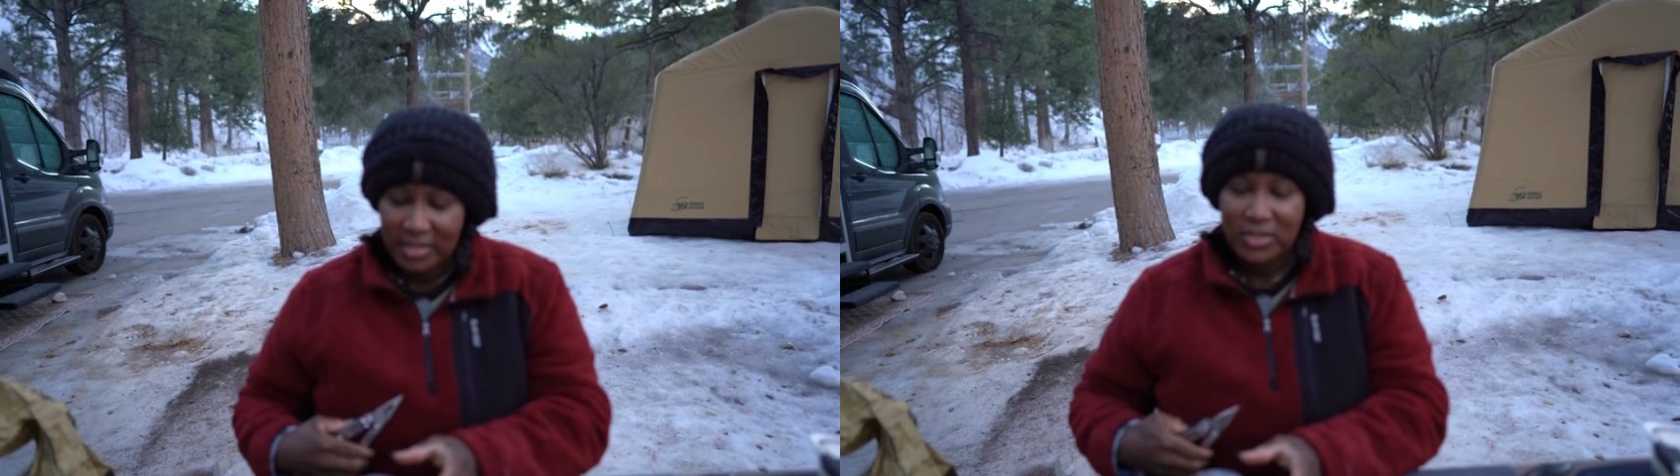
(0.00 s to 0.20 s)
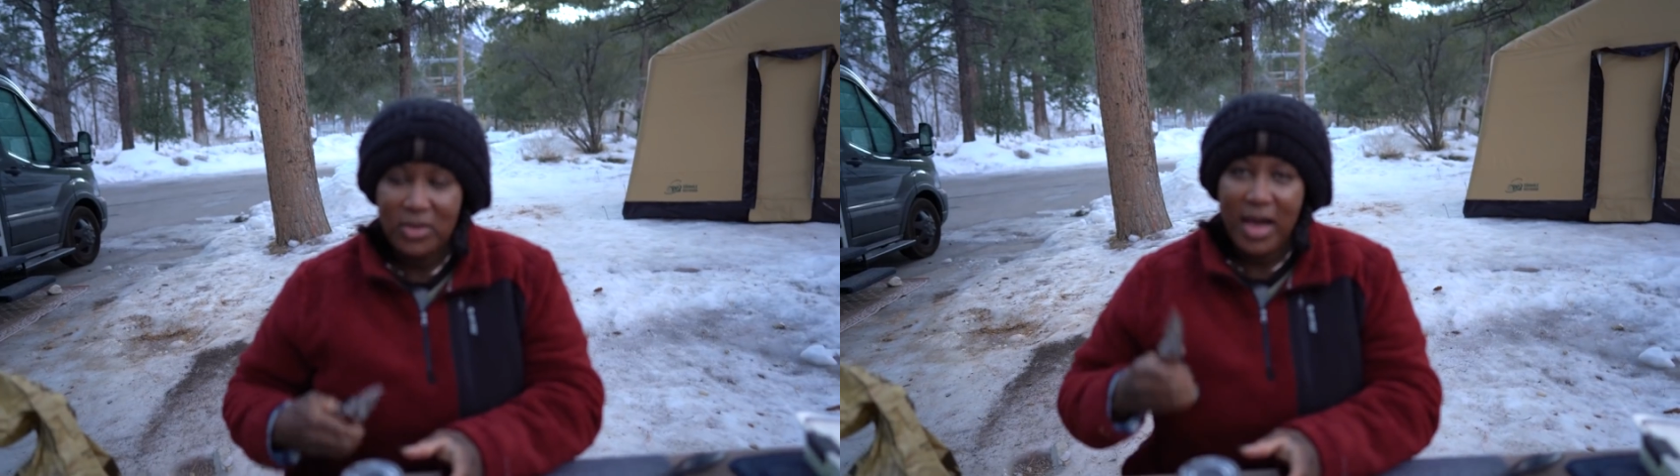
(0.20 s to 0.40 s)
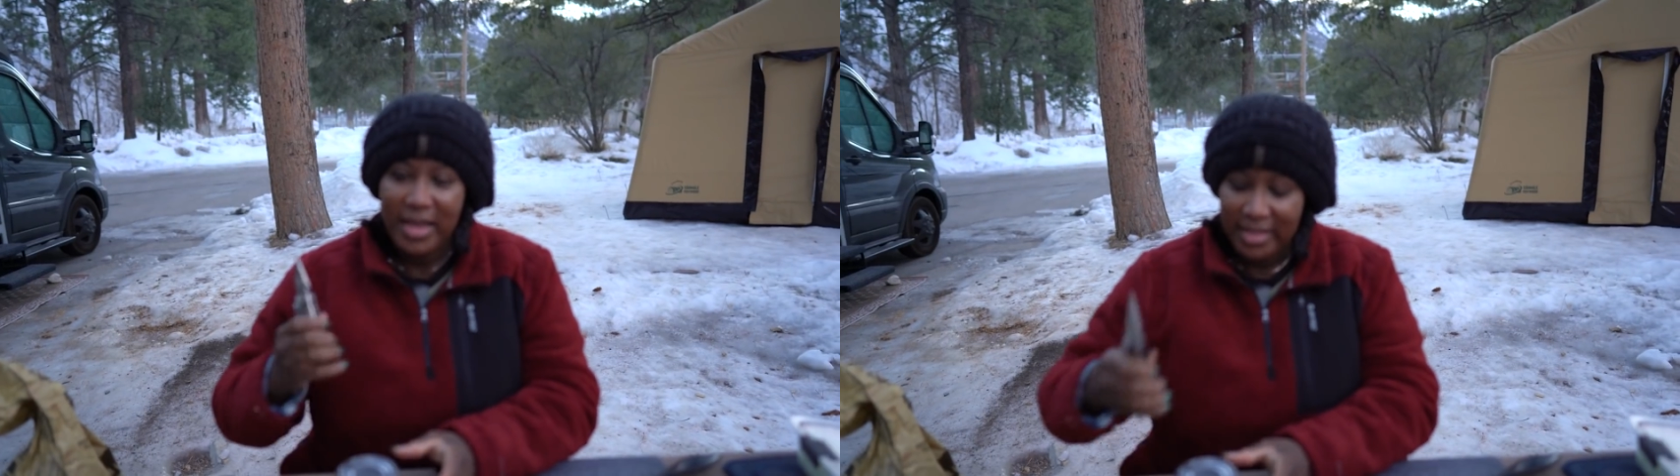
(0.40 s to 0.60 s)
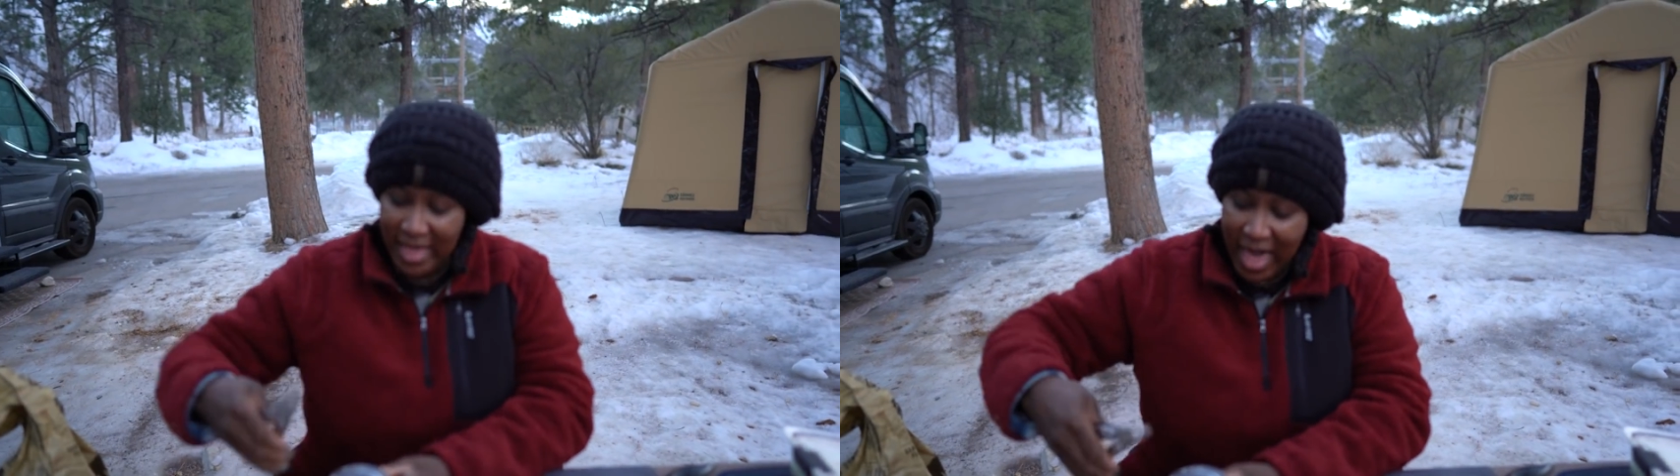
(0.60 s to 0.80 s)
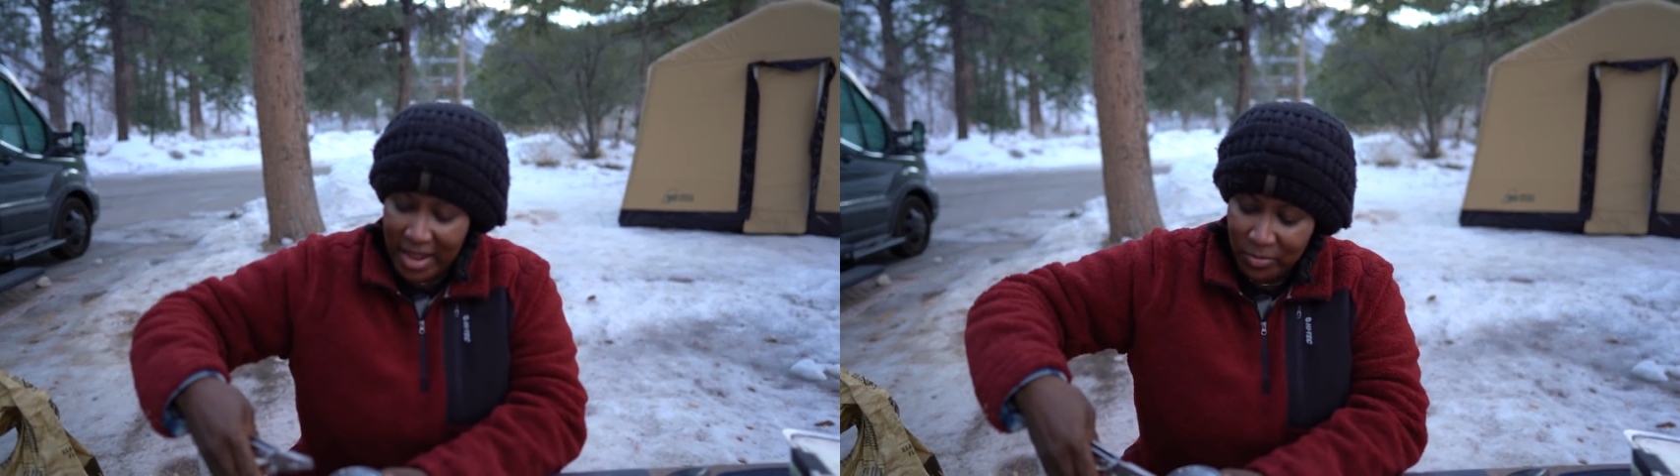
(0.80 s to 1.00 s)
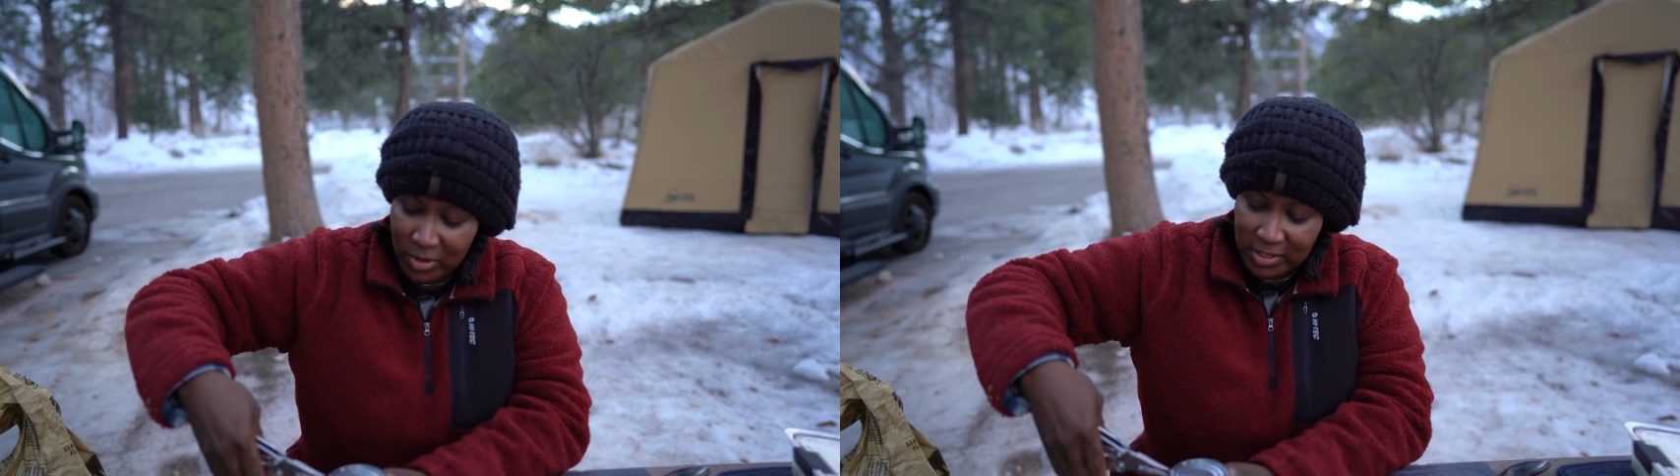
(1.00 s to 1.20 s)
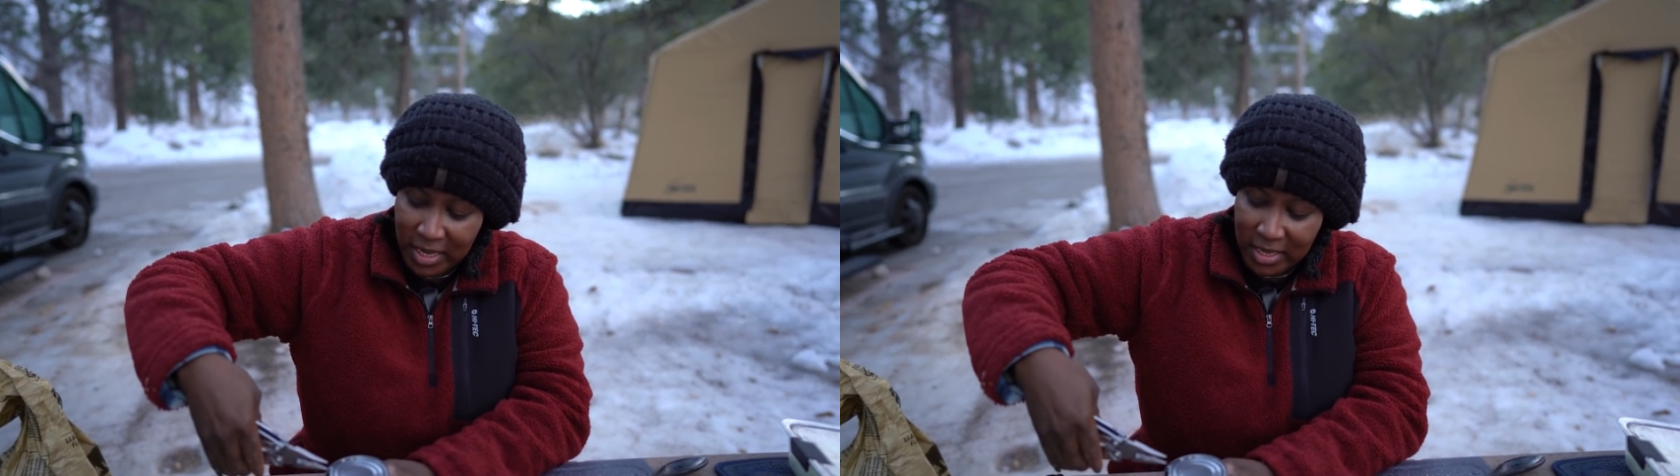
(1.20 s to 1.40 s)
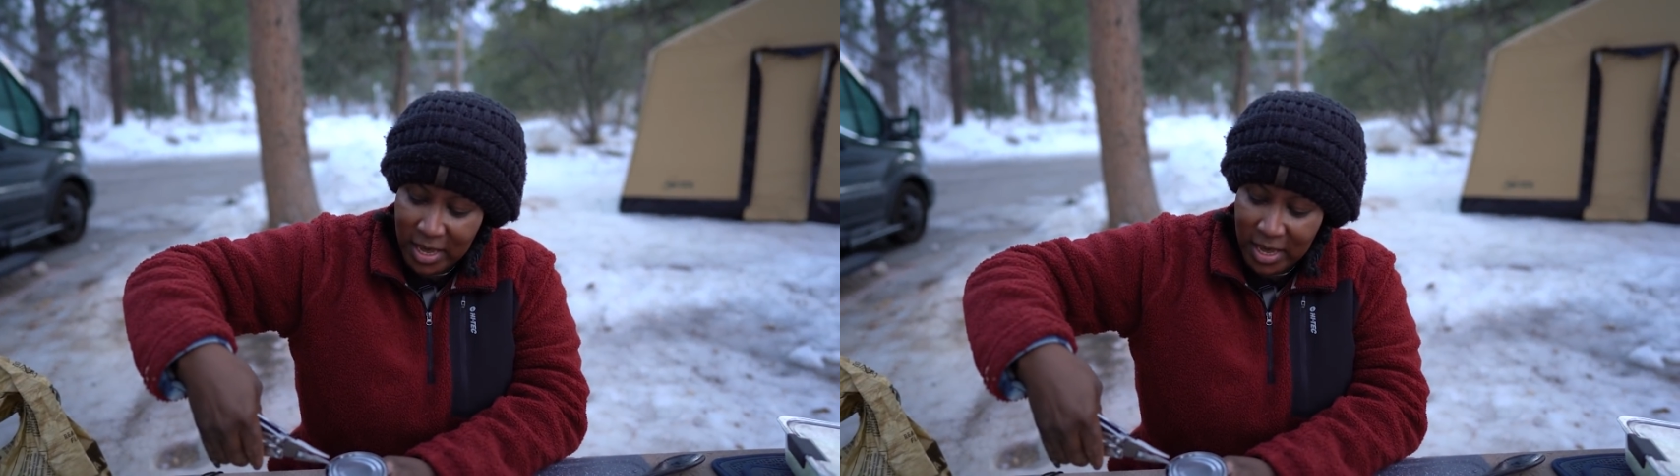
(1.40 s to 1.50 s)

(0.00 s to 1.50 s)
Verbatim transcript: Yeah. So that was like